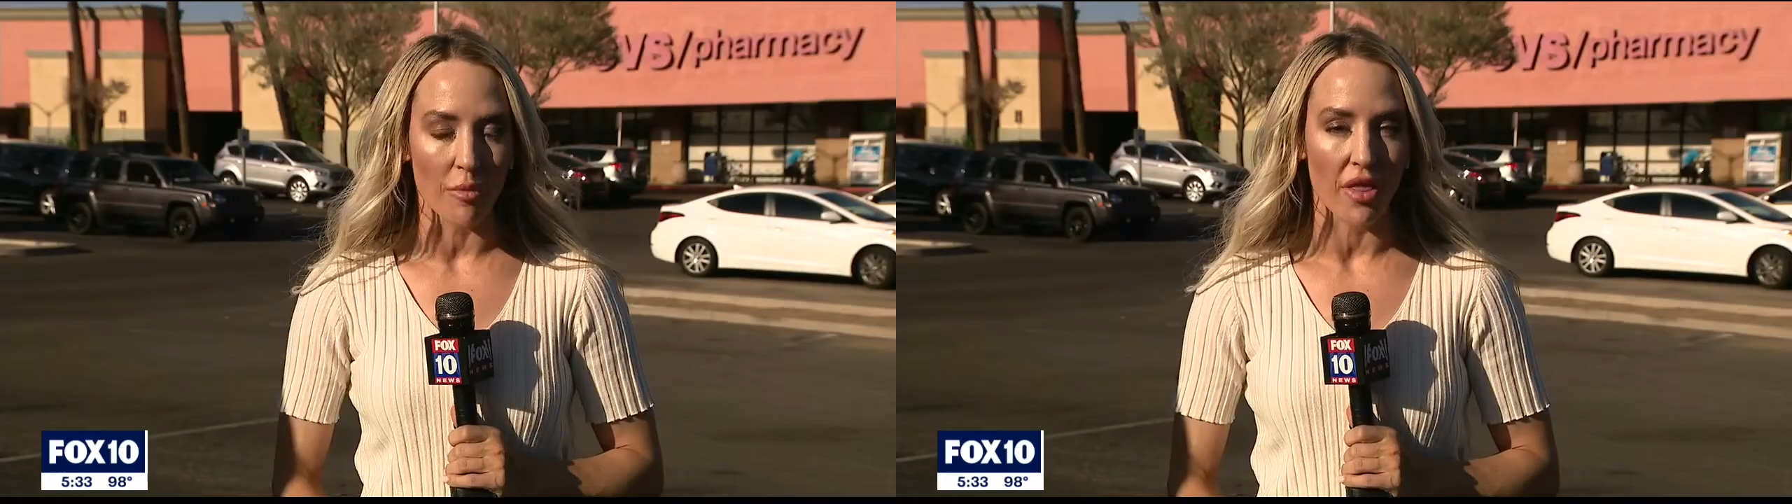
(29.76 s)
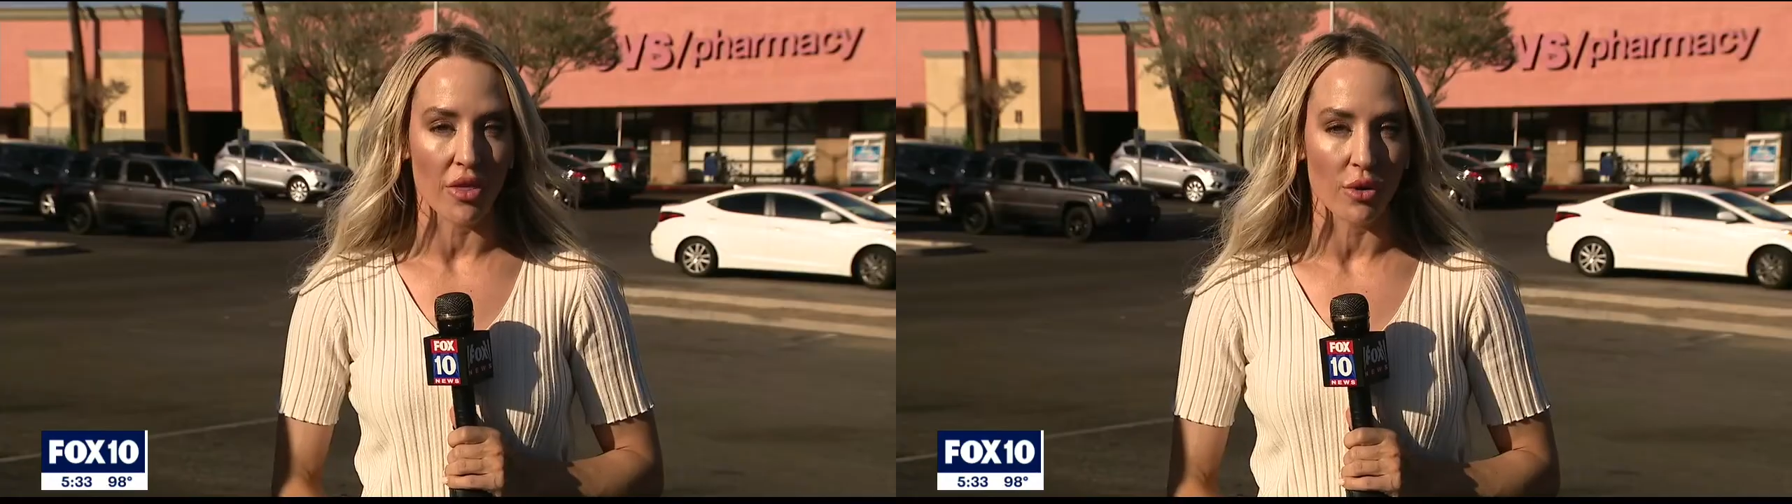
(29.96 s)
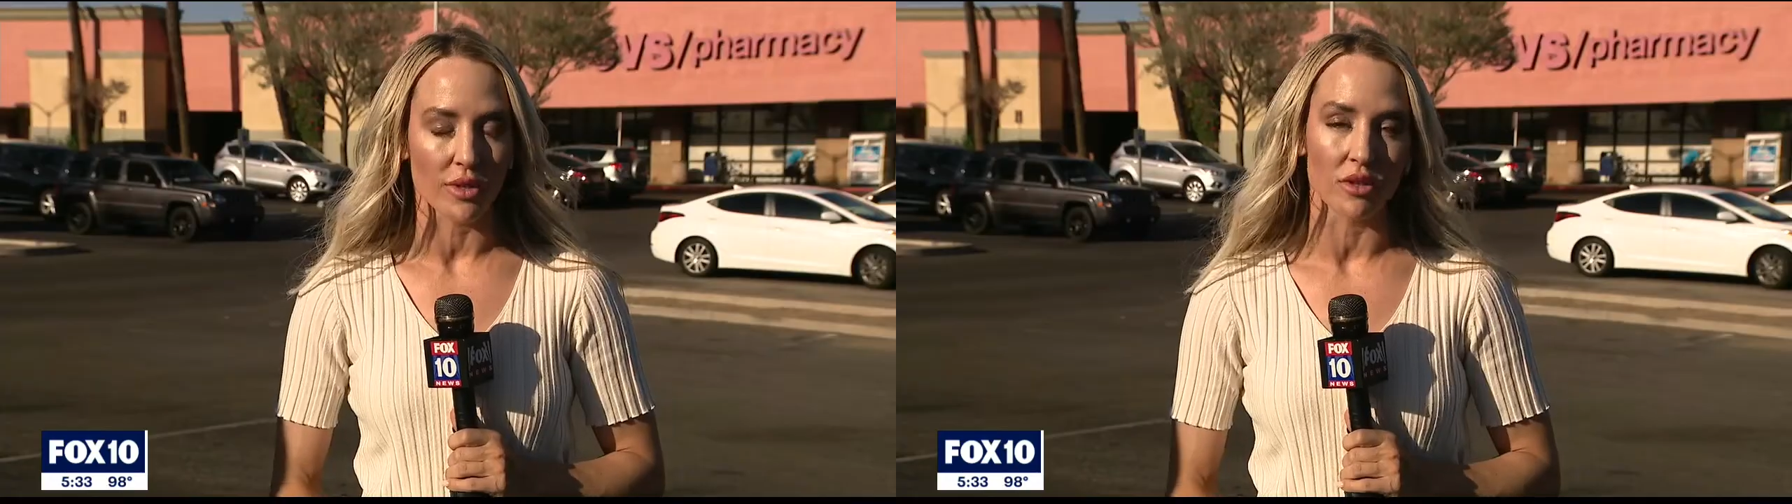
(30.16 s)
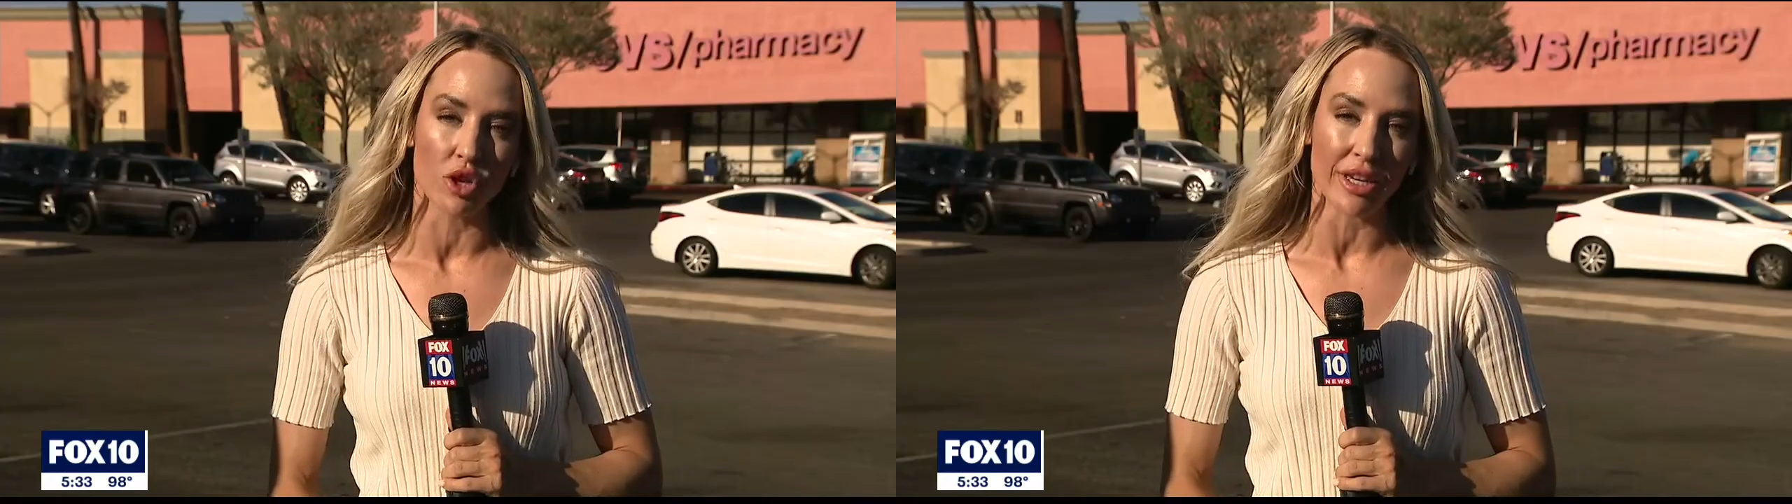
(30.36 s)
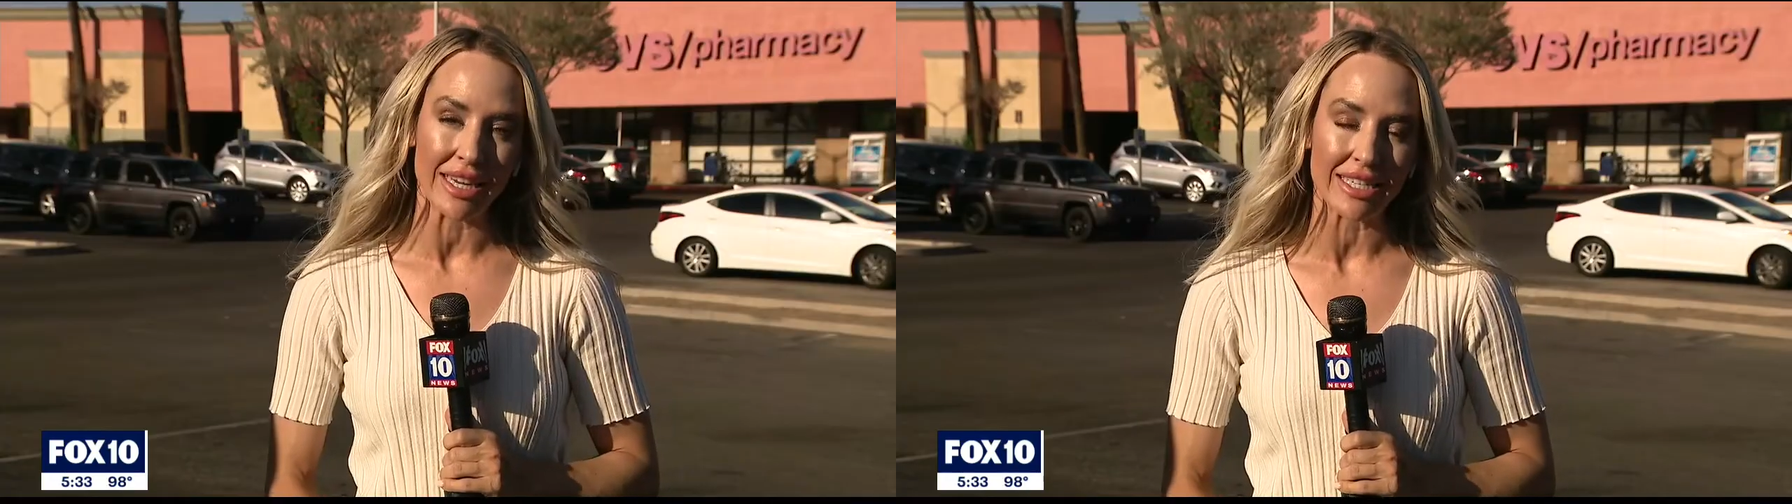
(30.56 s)
in those
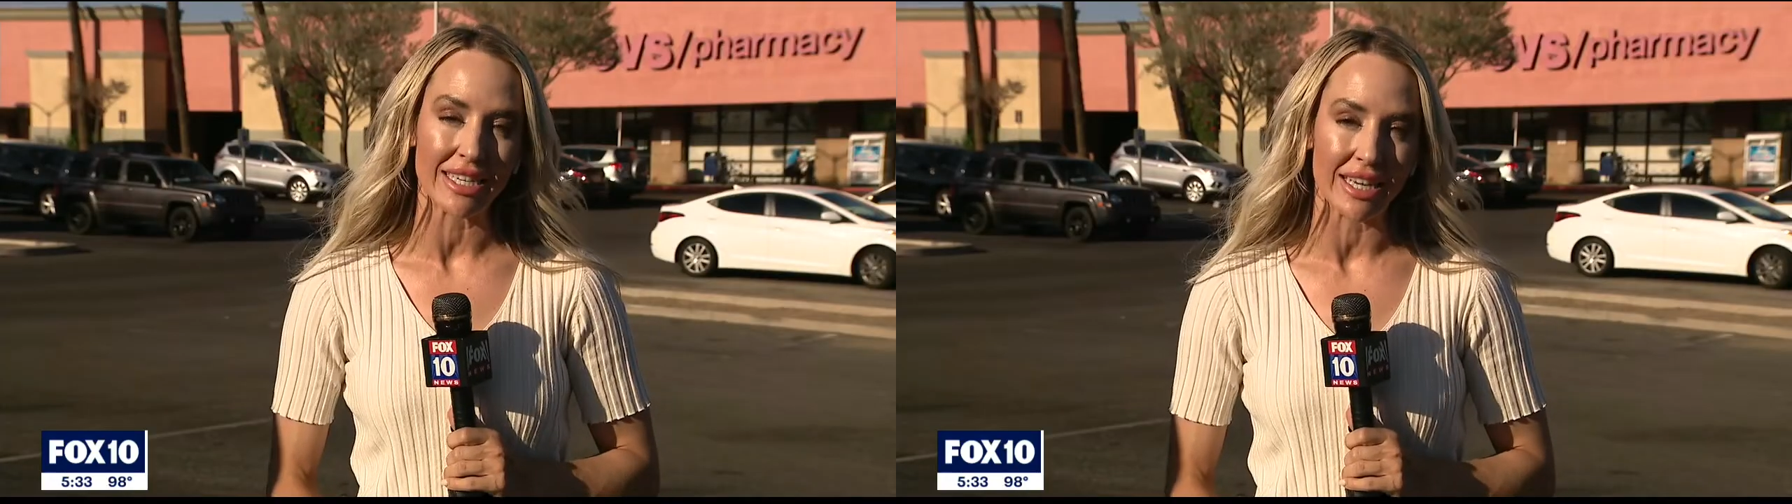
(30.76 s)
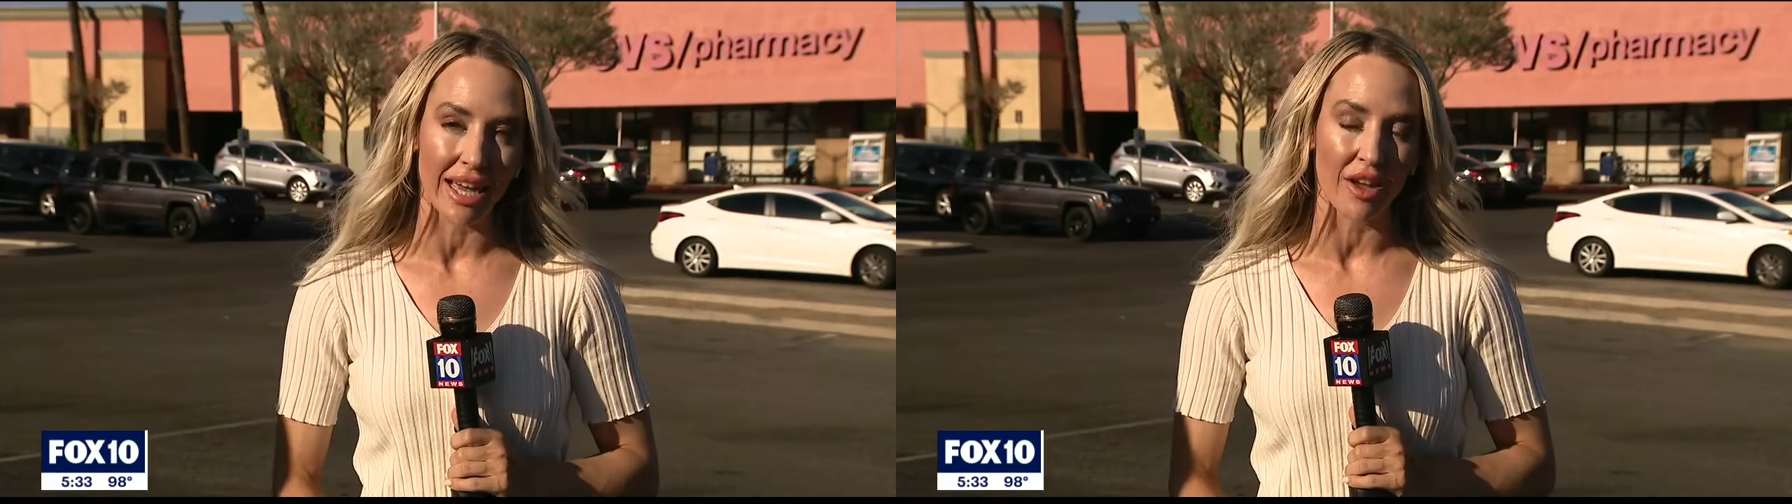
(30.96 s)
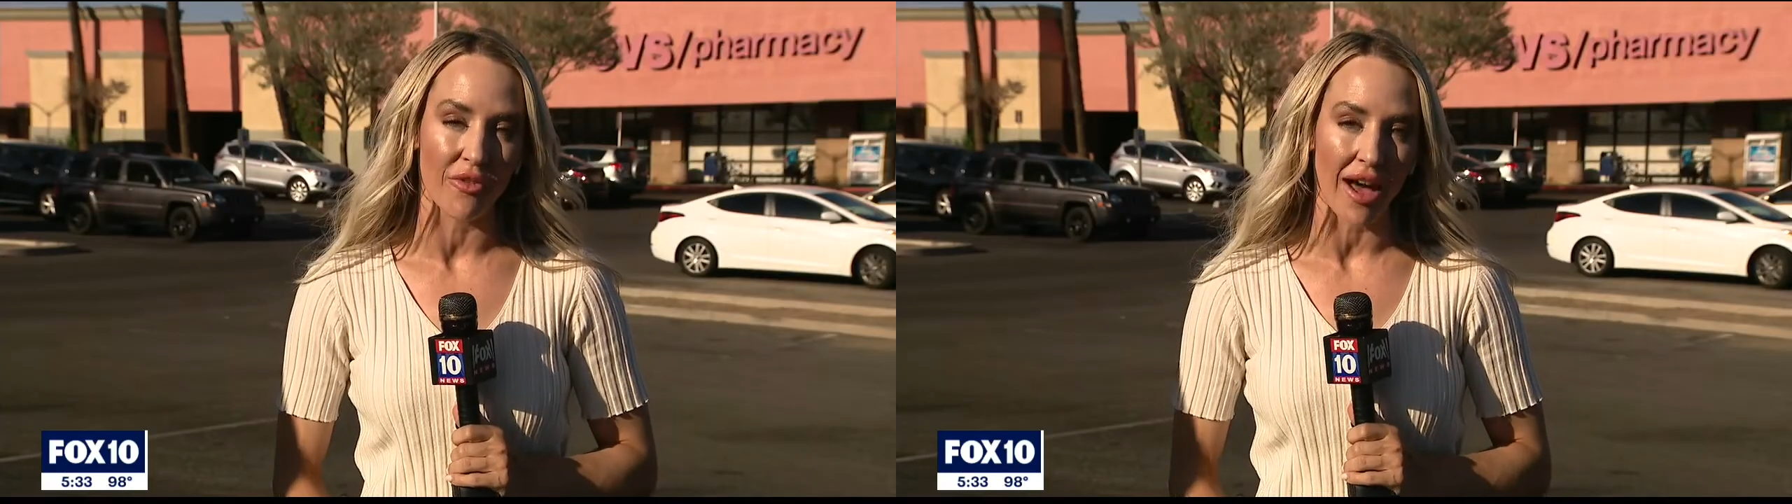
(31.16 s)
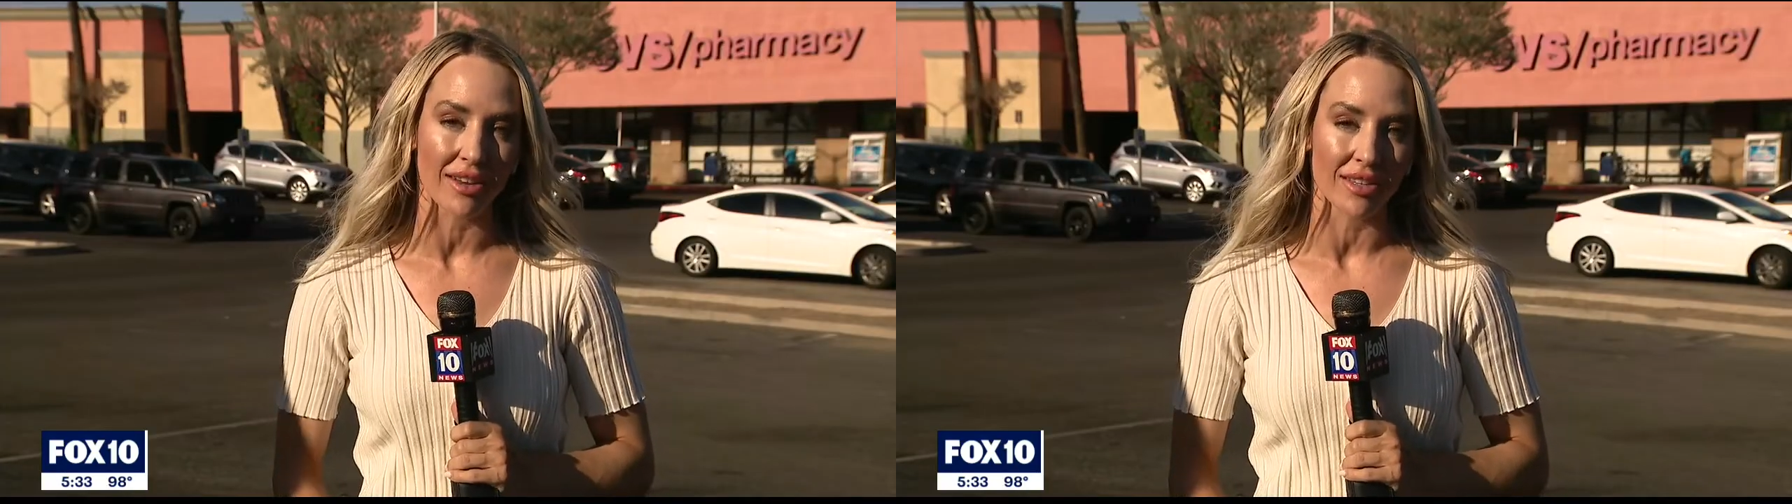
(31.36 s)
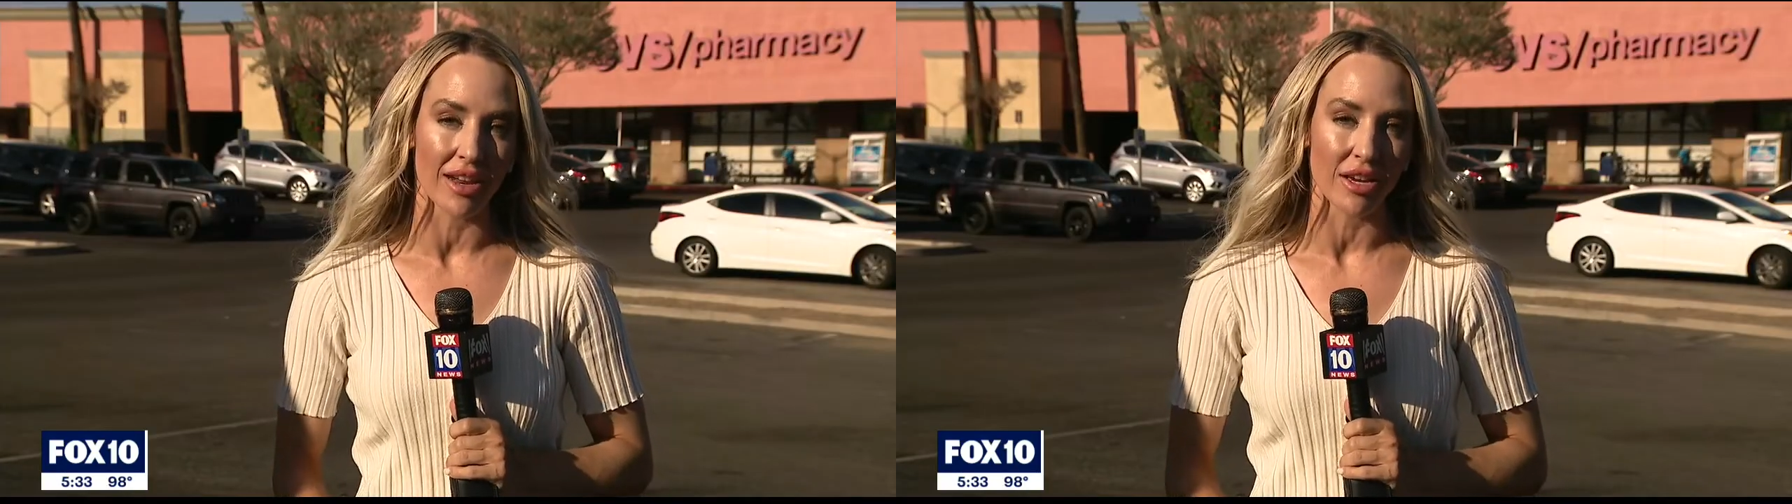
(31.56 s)
looking to get a
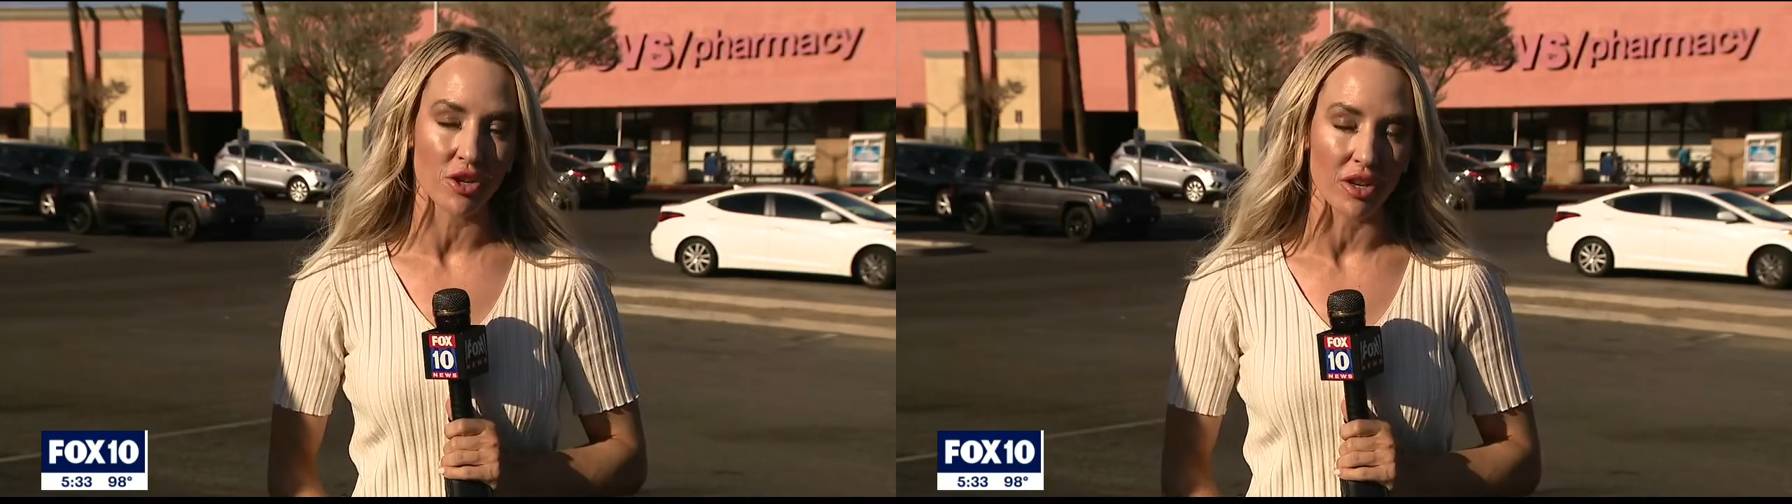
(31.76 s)
vaccination.